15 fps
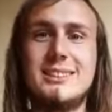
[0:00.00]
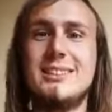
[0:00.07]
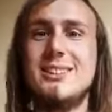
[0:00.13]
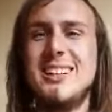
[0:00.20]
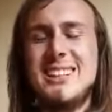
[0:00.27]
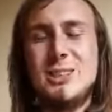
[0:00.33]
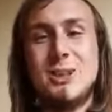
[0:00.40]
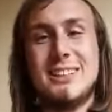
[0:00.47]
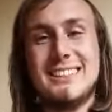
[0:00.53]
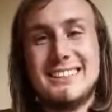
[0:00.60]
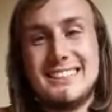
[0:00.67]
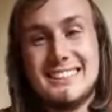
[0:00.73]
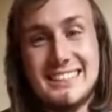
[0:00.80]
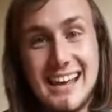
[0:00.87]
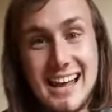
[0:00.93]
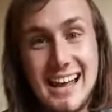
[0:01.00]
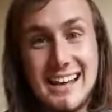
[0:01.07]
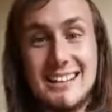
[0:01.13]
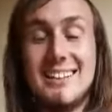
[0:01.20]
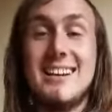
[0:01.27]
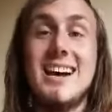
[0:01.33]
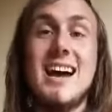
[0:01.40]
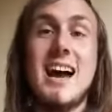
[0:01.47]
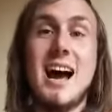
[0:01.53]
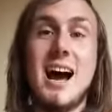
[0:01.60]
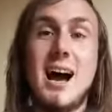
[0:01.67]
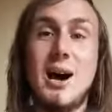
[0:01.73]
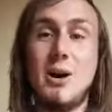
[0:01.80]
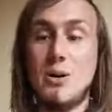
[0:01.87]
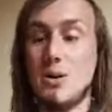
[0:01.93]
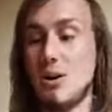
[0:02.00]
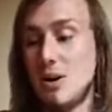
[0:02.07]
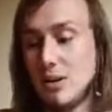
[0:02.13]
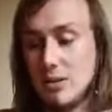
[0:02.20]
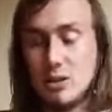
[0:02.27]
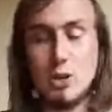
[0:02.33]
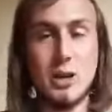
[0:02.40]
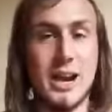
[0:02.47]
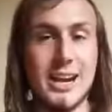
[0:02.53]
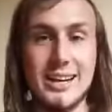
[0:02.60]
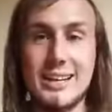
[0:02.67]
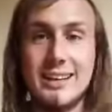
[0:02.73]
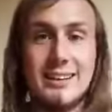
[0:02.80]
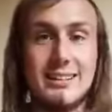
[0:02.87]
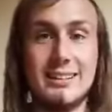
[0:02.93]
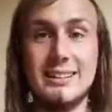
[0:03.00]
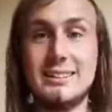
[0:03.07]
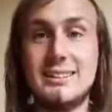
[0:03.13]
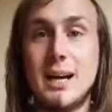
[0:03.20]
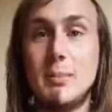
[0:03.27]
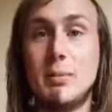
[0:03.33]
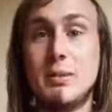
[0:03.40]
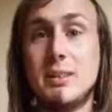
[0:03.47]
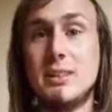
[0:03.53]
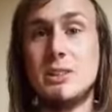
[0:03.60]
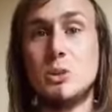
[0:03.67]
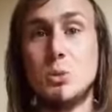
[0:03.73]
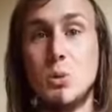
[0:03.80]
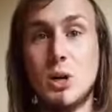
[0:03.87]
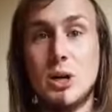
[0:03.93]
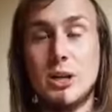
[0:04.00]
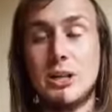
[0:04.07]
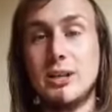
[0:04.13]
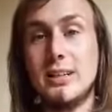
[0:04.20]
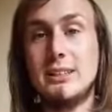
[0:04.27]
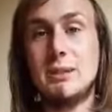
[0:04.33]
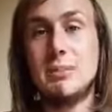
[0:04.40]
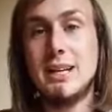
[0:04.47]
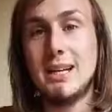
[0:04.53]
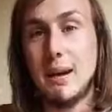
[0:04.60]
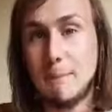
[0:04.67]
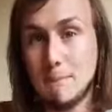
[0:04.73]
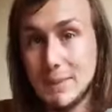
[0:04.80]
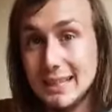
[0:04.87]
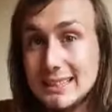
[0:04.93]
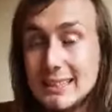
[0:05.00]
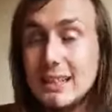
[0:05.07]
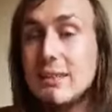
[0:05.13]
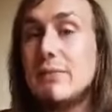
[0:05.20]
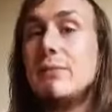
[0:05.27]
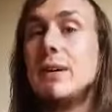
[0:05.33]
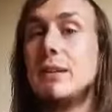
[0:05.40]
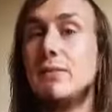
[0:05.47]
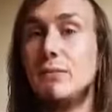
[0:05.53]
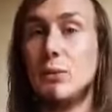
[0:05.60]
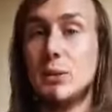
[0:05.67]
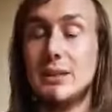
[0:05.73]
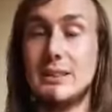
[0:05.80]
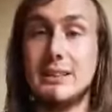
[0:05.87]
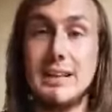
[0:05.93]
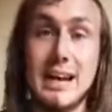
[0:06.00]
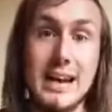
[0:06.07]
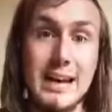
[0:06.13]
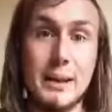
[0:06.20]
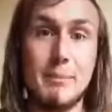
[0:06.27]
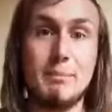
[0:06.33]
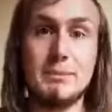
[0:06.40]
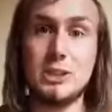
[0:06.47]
You need to understand how trading and these type of things work. You need to become mentally fit for the game.